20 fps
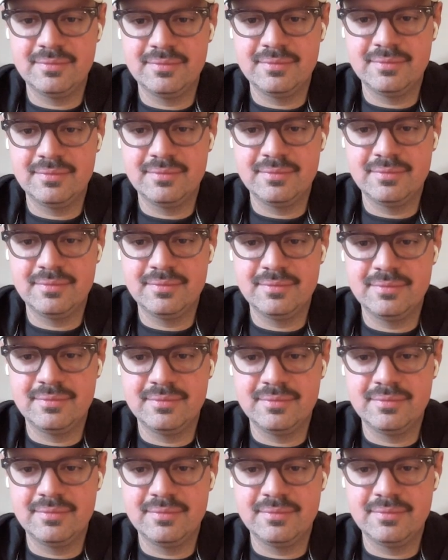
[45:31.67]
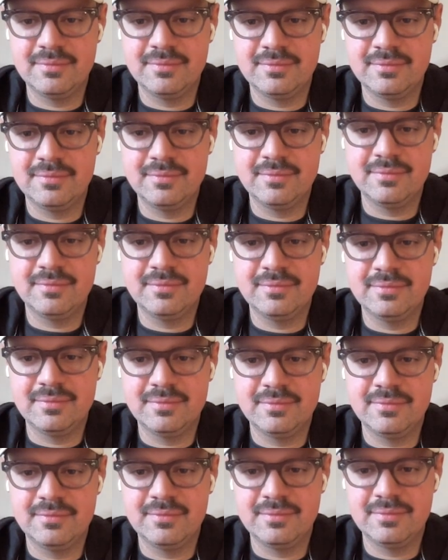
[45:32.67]

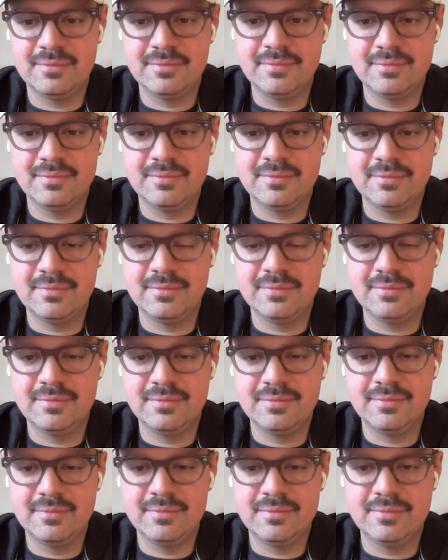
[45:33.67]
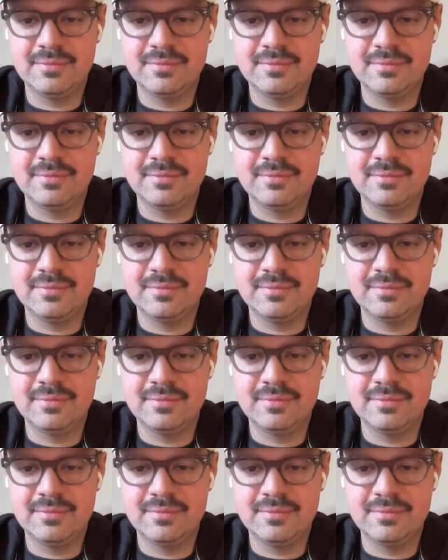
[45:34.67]
The person shown says nothing.